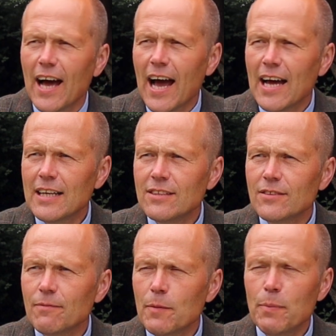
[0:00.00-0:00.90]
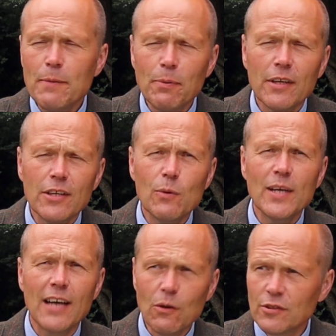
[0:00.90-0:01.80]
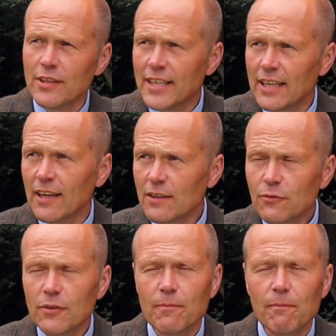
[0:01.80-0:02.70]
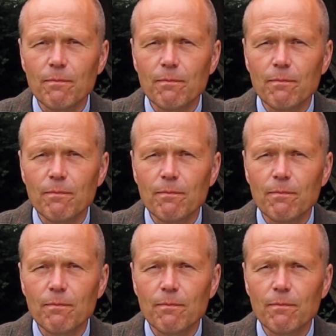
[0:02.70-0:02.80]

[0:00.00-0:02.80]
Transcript: and the people that you encountered in life,